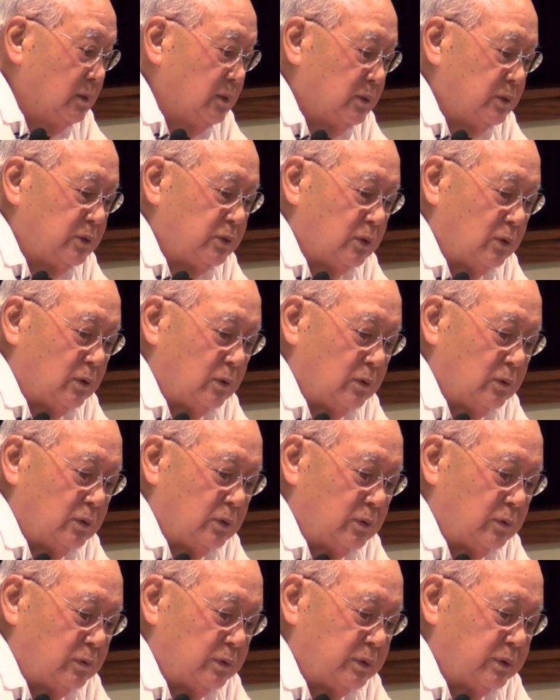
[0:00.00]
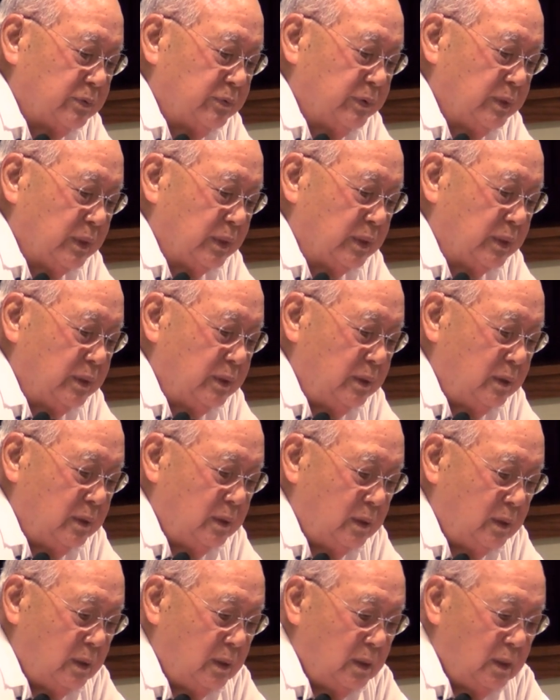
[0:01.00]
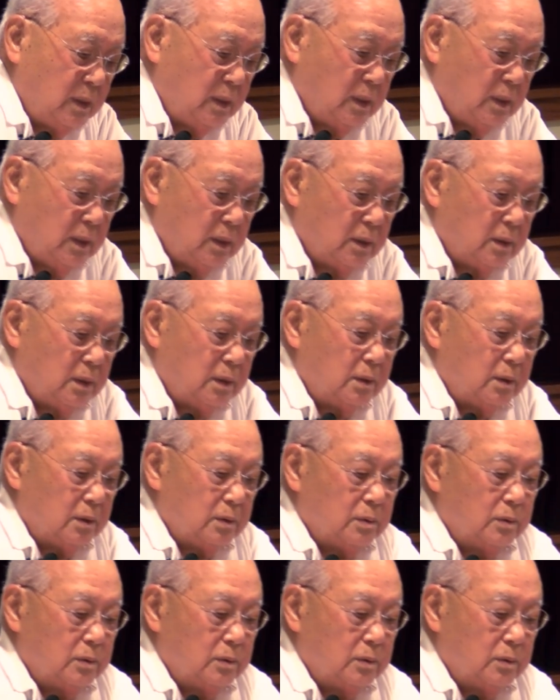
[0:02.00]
So there was really uh,